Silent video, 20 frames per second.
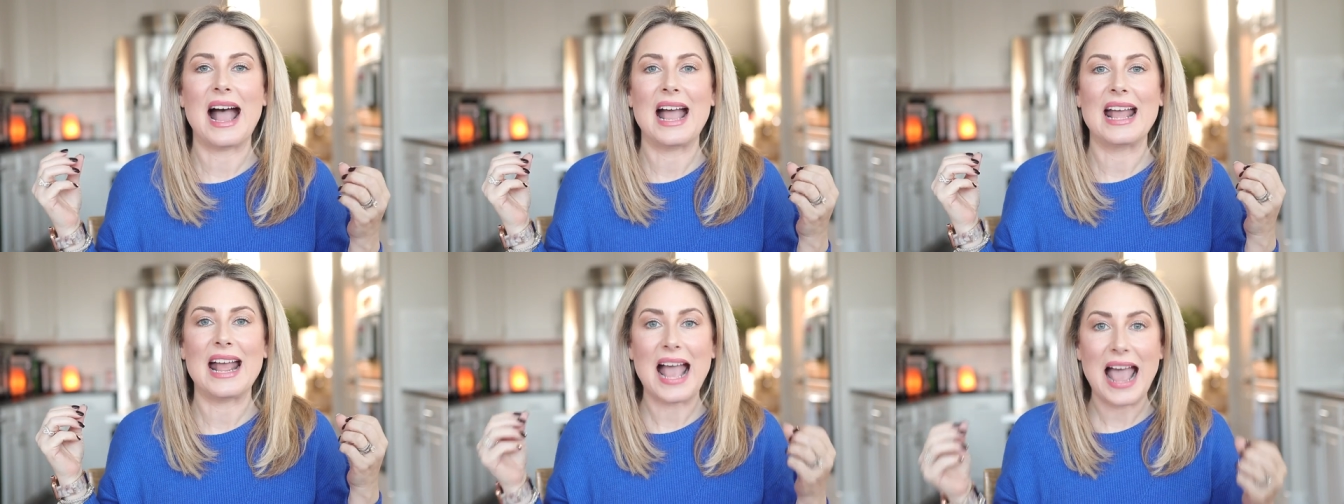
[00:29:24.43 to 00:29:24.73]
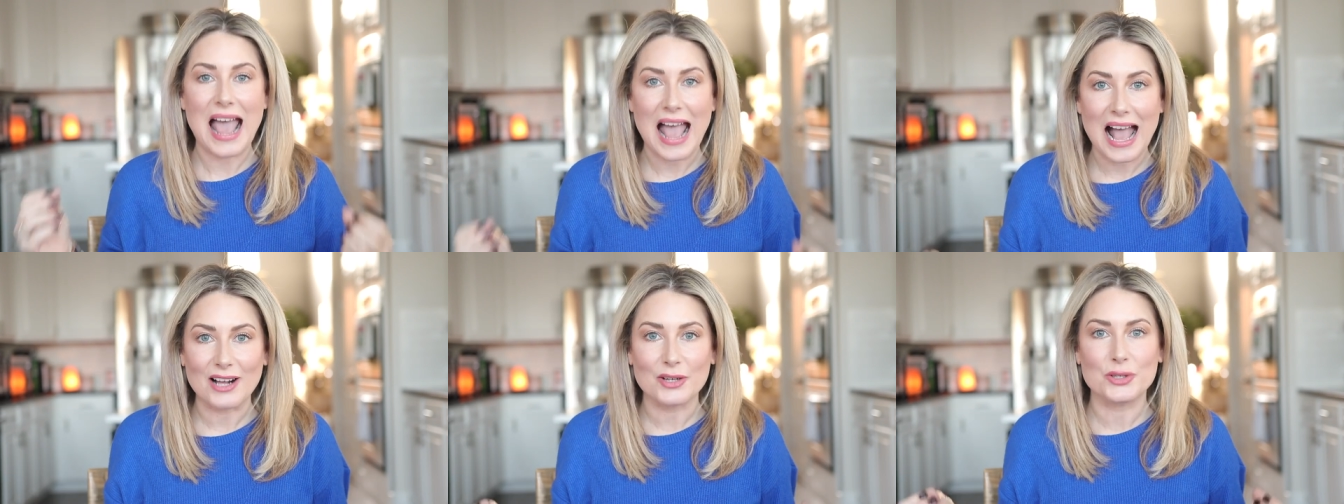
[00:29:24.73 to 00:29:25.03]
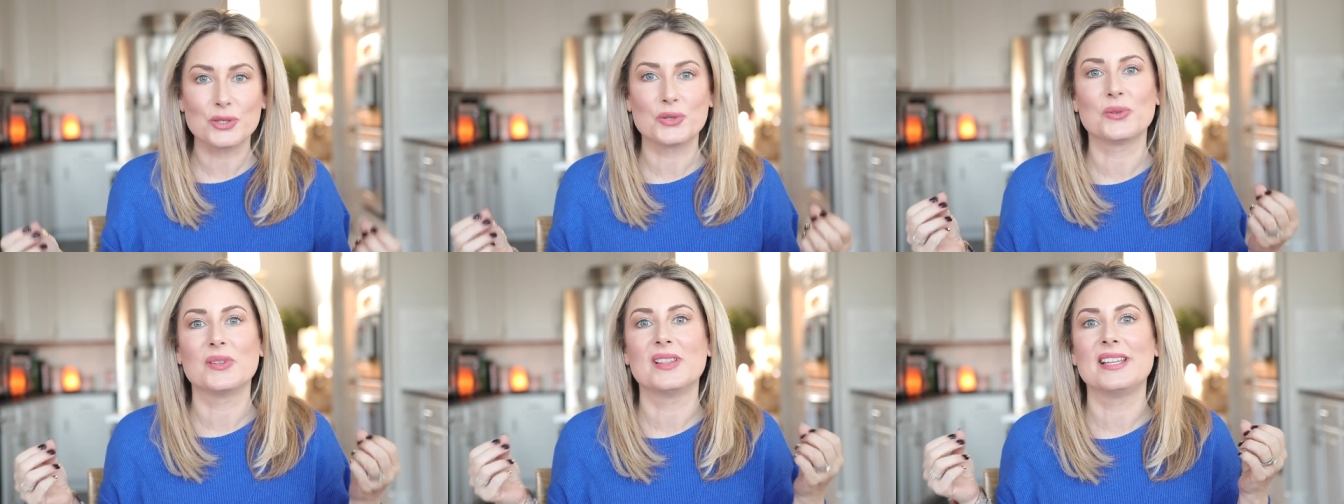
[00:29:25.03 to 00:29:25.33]
I
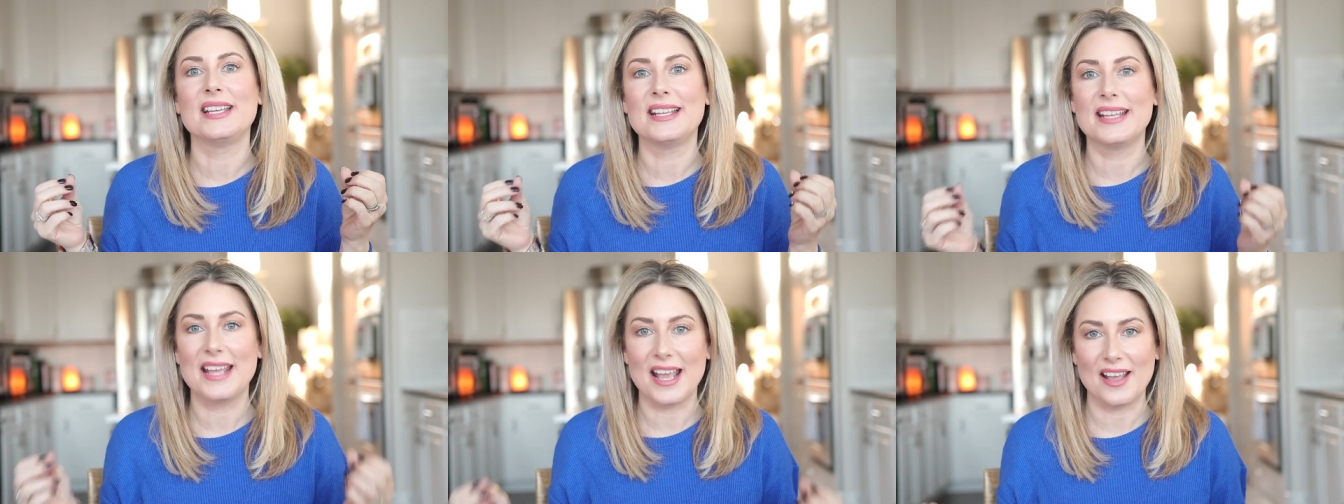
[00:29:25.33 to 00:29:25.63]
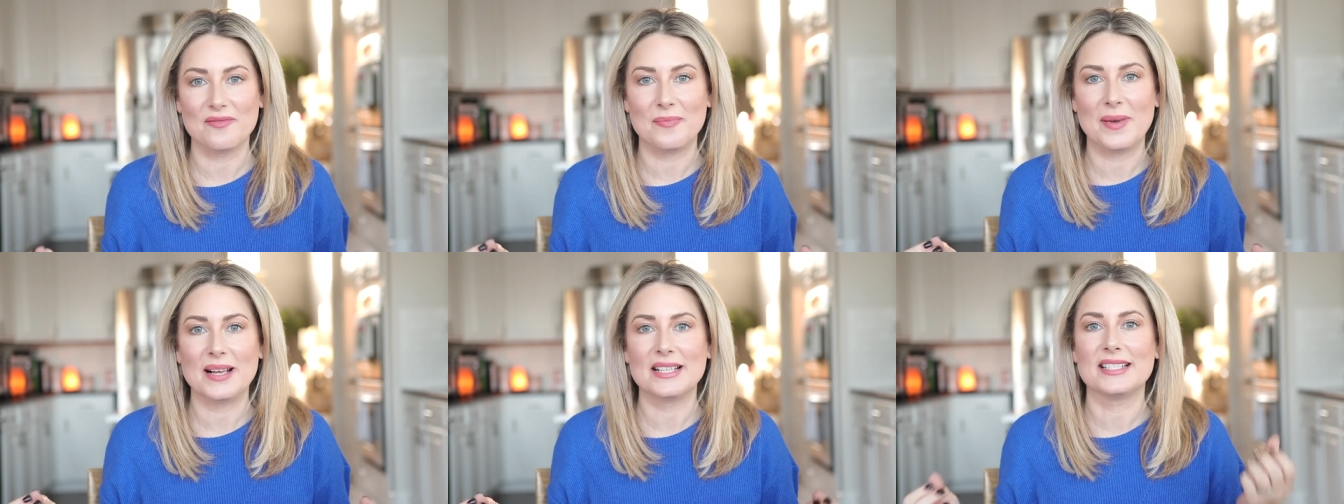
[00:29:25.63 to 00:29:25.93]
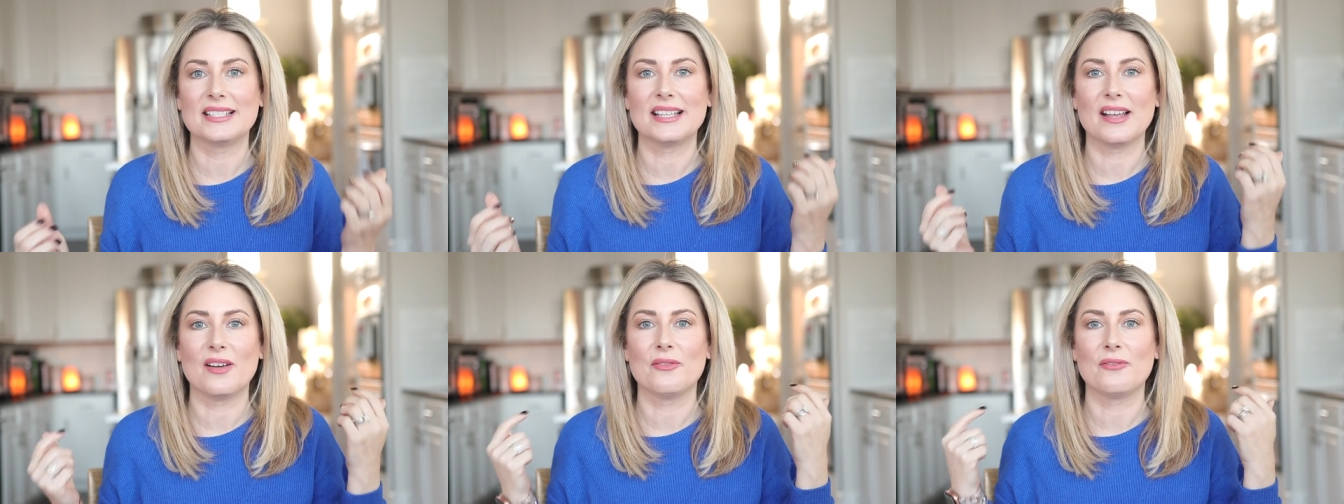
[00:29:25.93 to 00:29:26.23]
actually gave
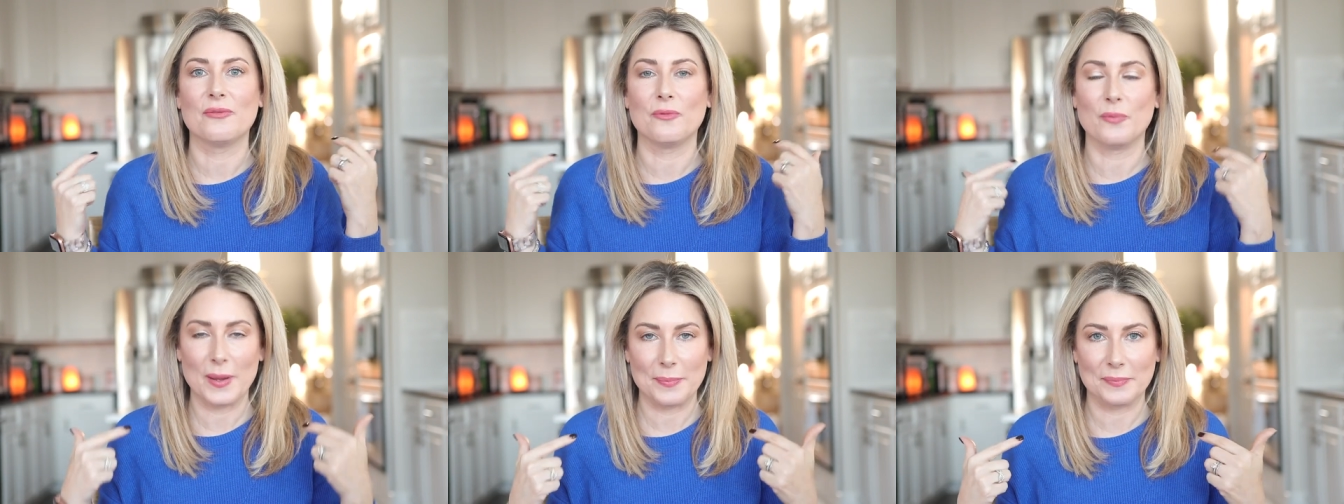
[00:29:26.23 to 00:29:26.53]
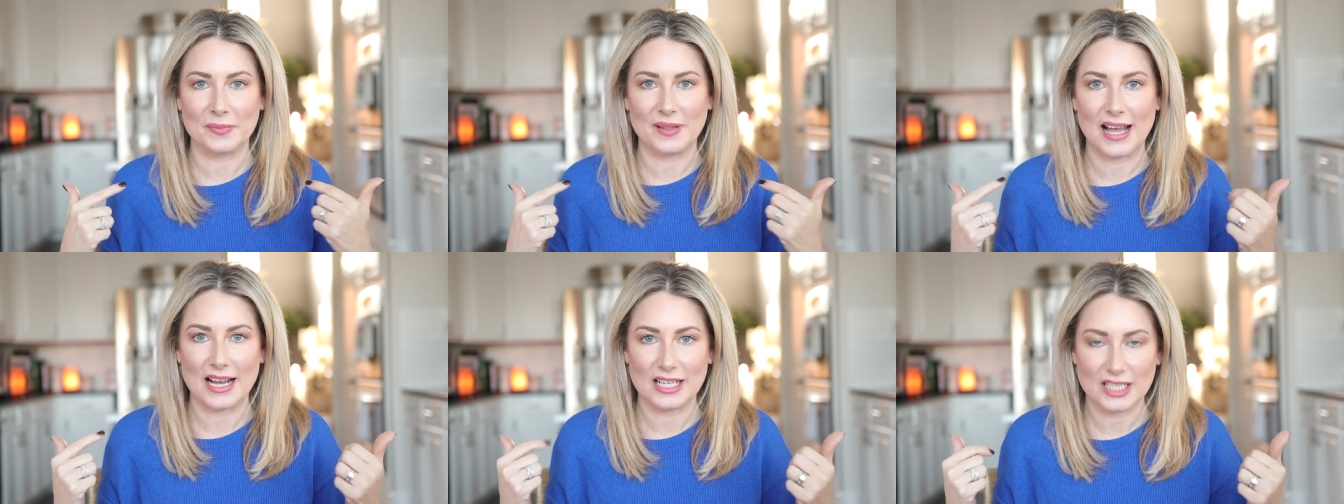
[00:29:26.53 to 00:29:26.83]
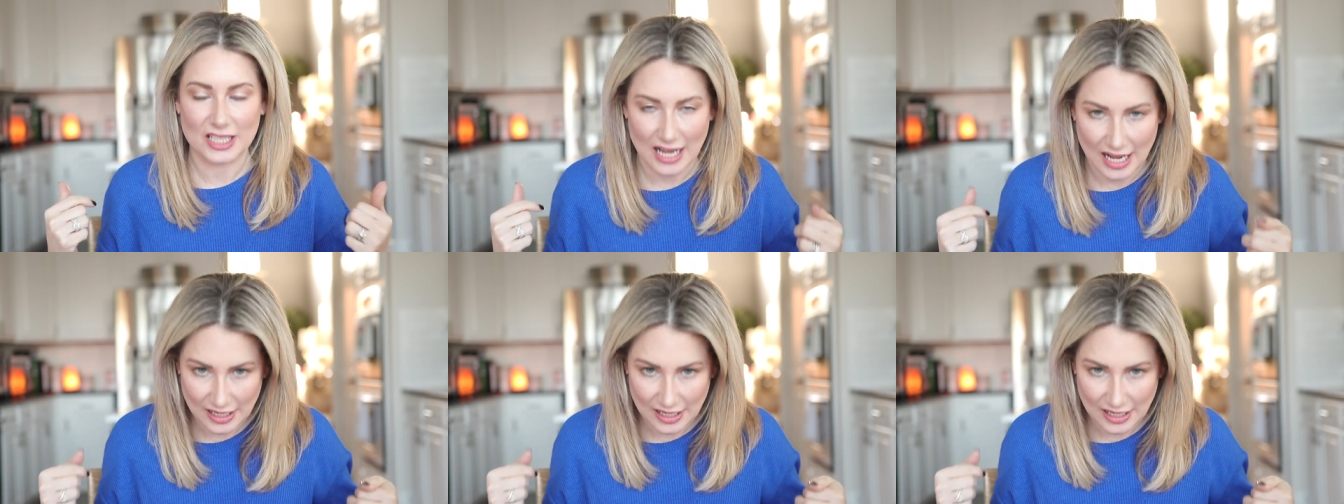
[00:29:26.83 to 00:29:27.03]
myself whiplash.